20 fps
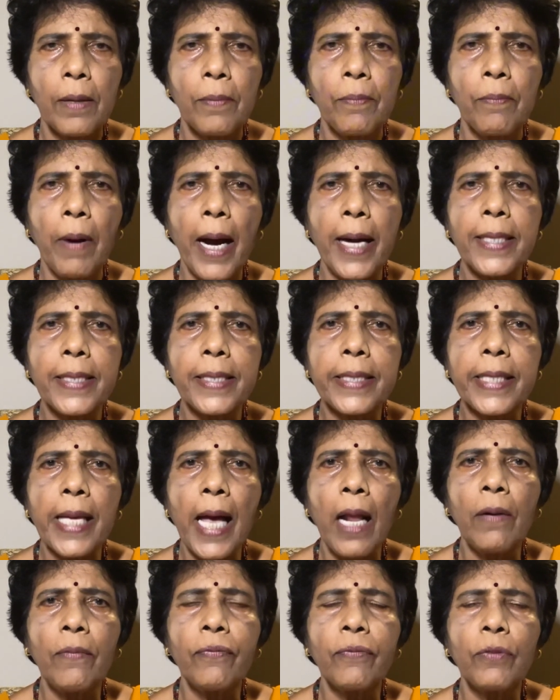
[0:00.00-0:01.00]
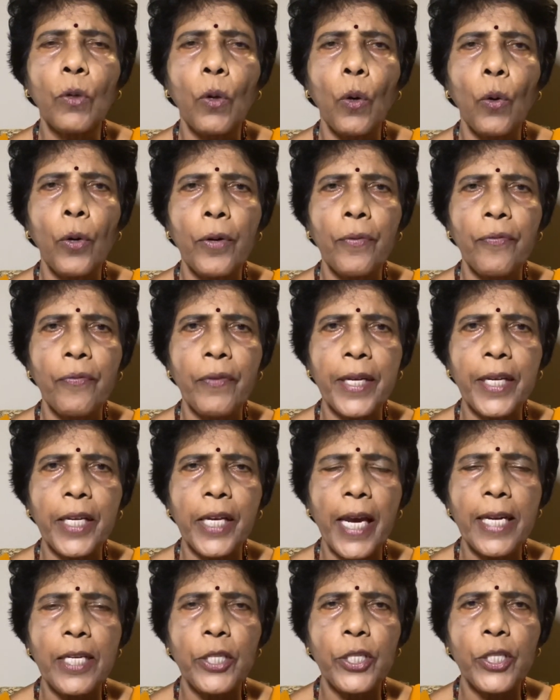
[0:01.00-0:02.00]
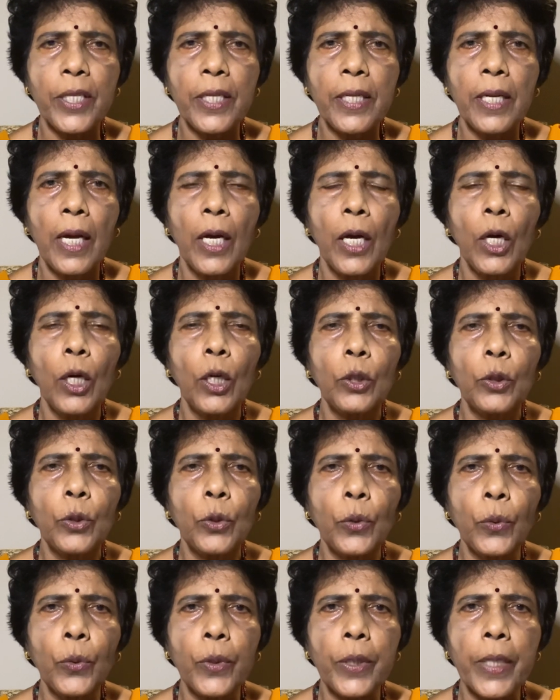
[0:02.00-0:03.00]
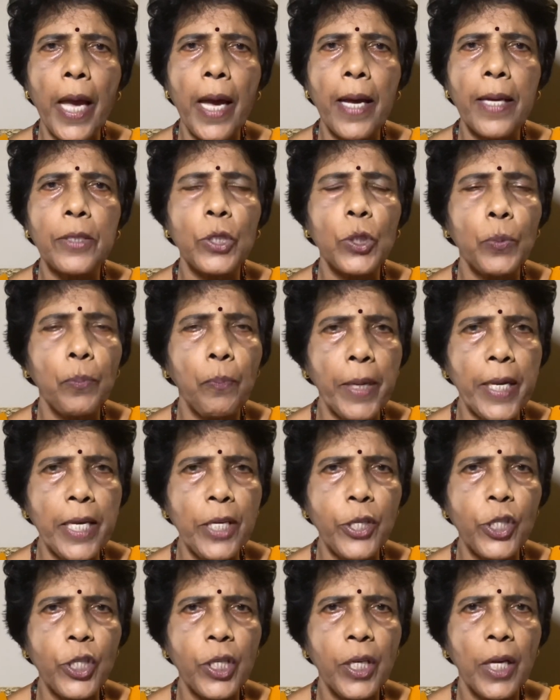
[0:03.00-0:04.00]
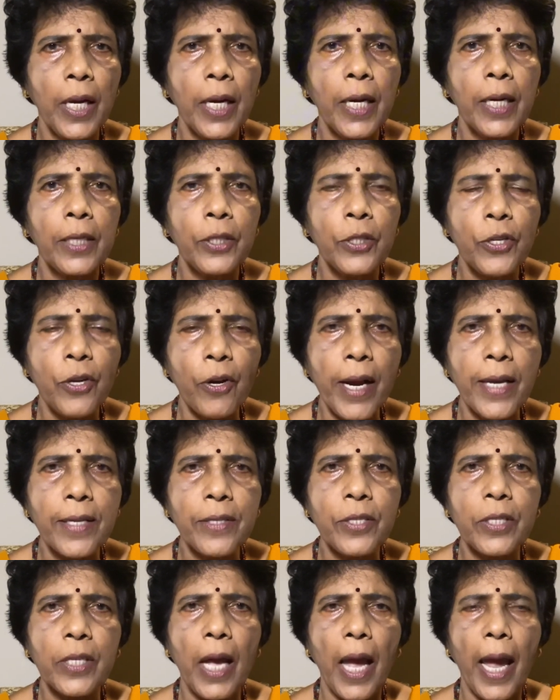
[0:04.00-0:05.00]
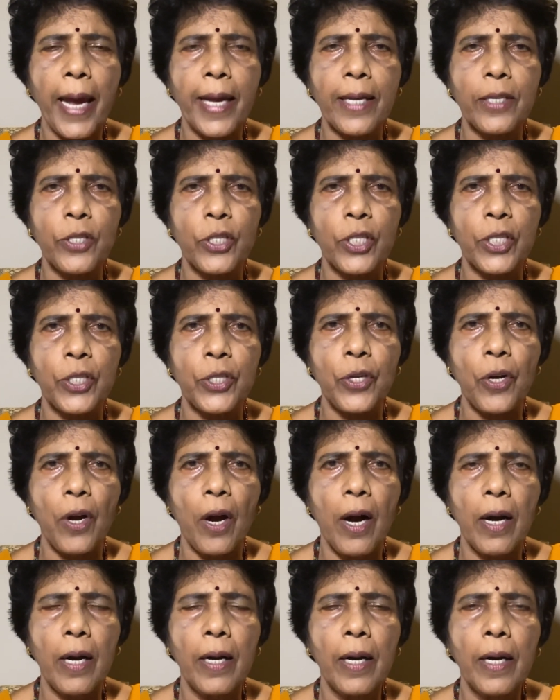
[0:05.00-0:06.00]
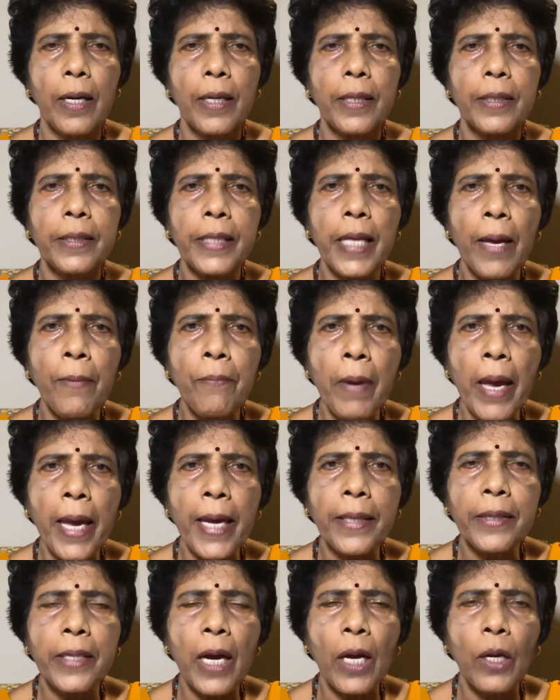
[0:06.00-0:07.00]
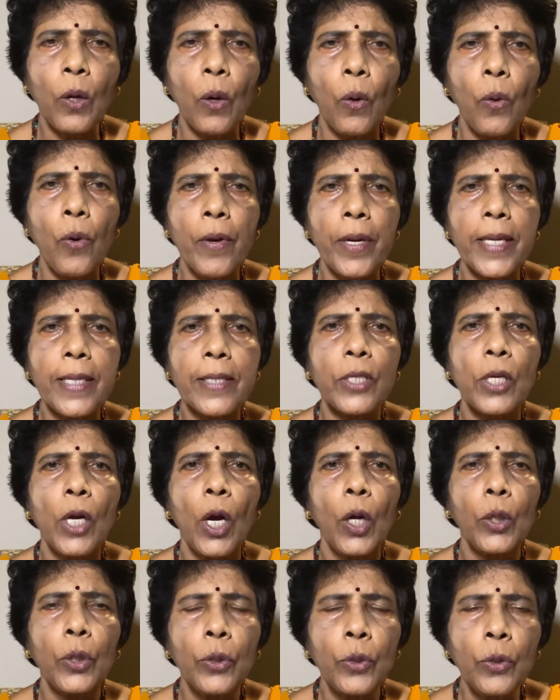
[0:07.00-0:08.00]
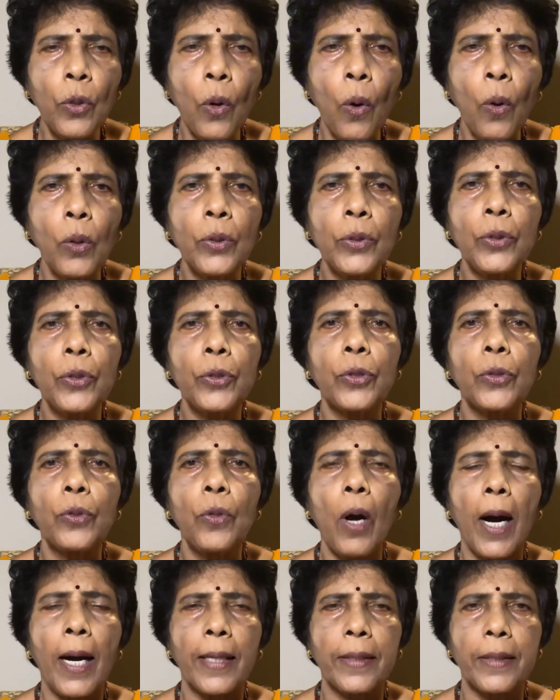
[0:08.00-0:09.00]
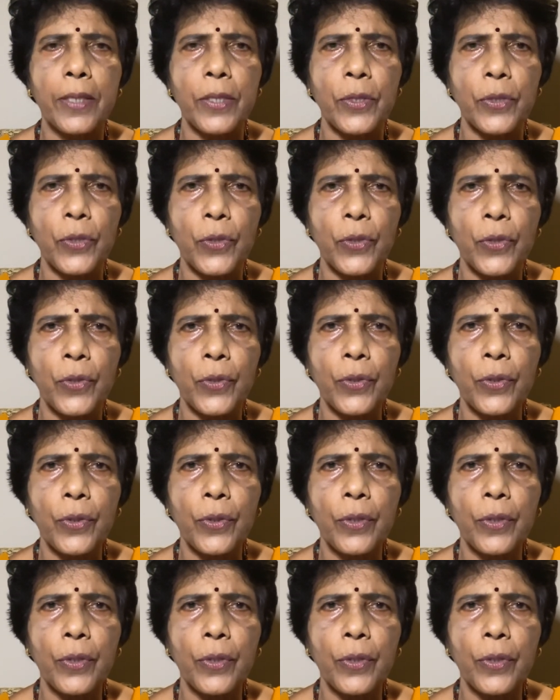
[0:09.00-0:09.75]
by self-glorification through their speech, dress, etc. They make their glories known to others.